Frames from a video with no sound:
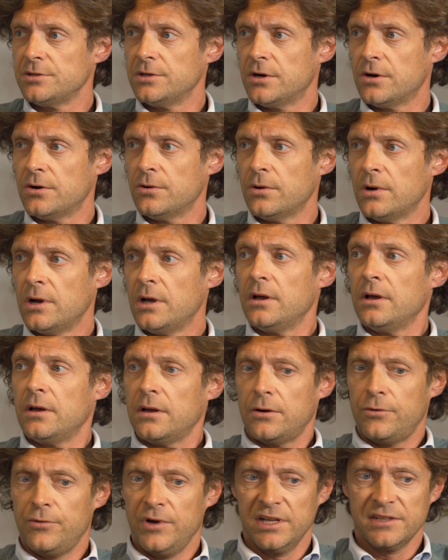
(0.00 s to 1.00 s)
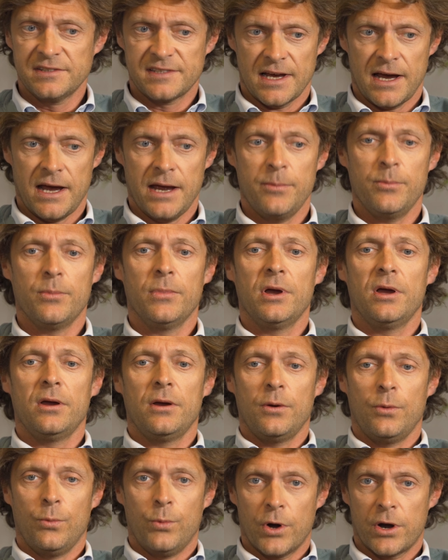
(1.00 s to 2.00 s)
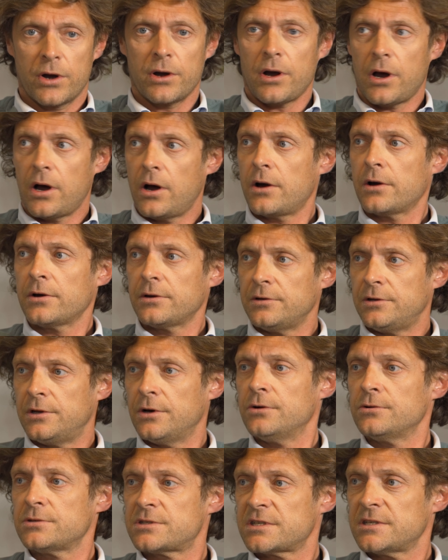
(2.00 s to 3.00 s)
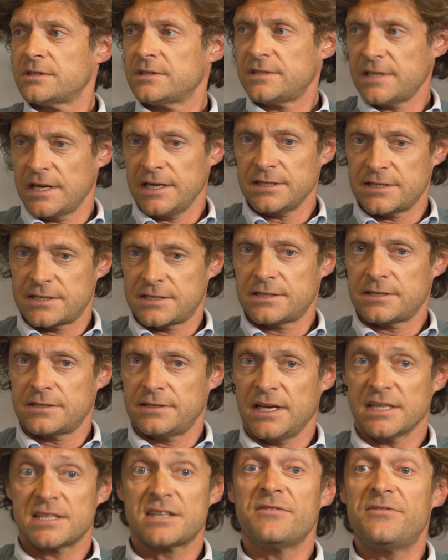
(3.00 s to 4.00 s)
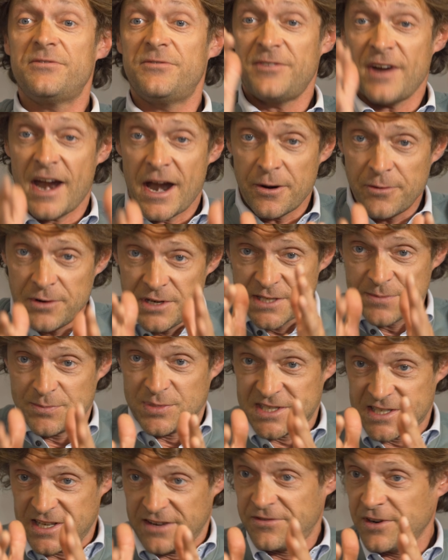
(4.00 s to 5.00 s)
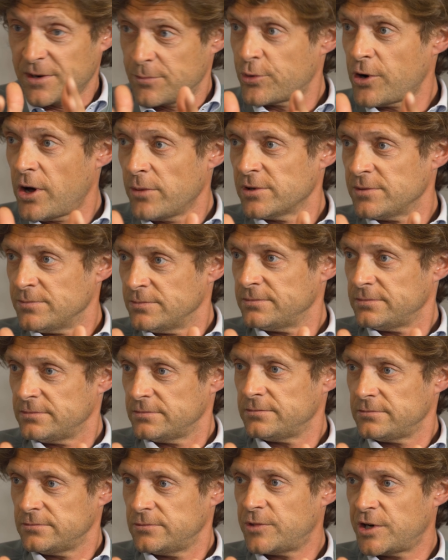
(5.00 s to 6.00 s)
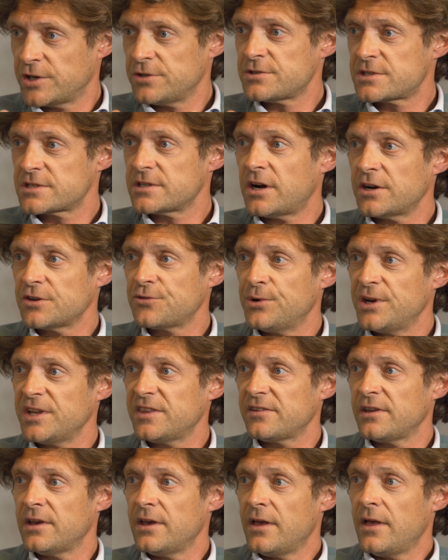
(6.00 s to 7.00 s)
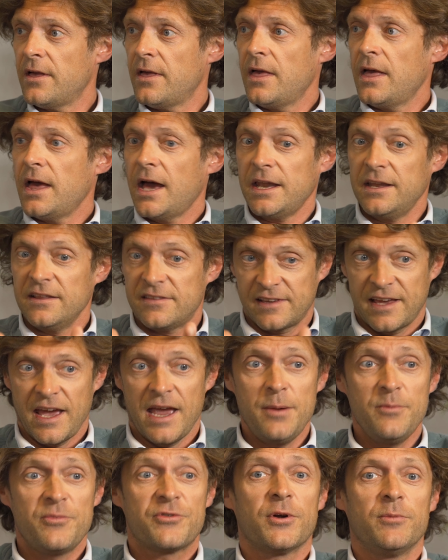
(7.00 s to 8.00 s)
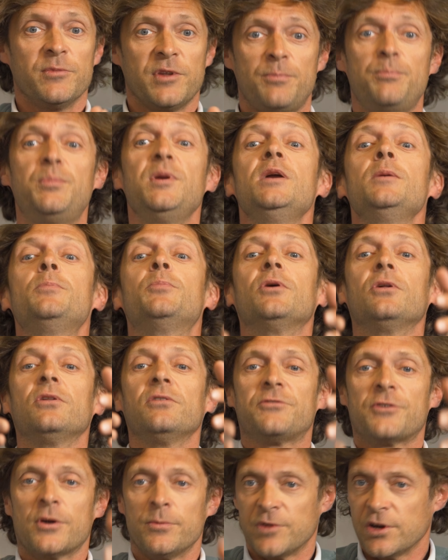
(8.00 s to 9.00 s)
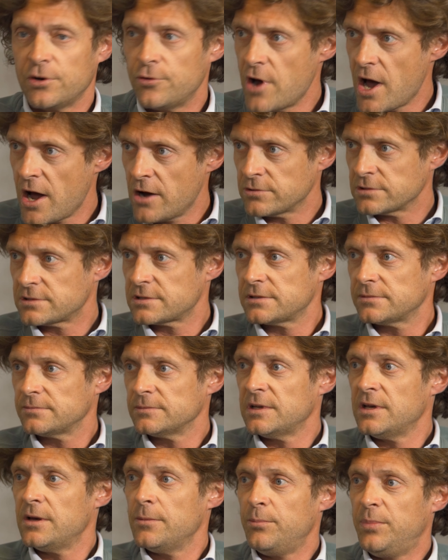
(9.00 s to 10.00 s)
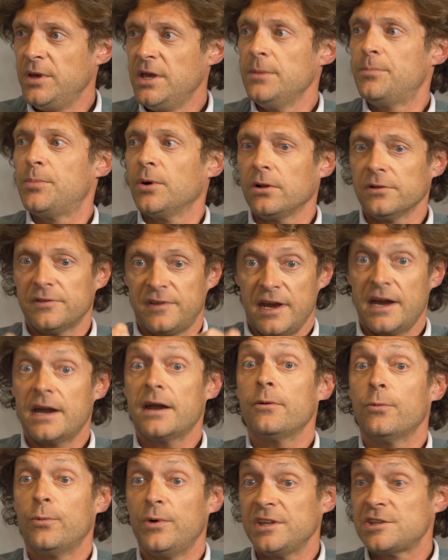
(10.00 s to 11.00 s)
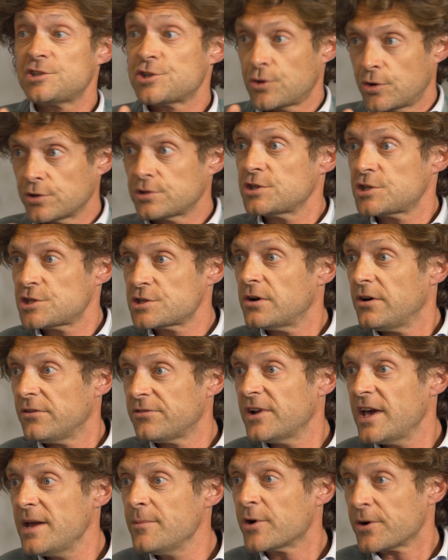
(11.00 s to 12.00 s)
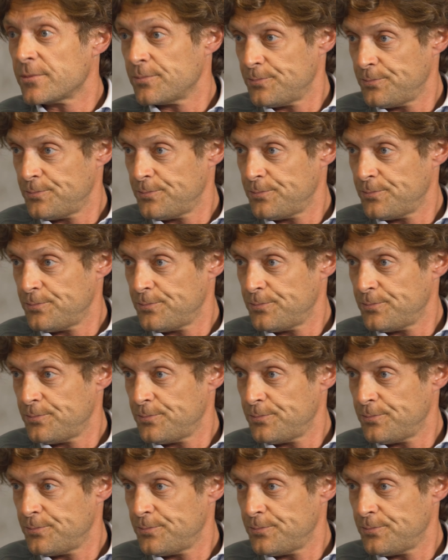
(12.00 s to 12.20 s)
know real time, where are those things? That's a very specific problem where you start with, and it came from the people from the ground. Okay. People there with shortage of labor,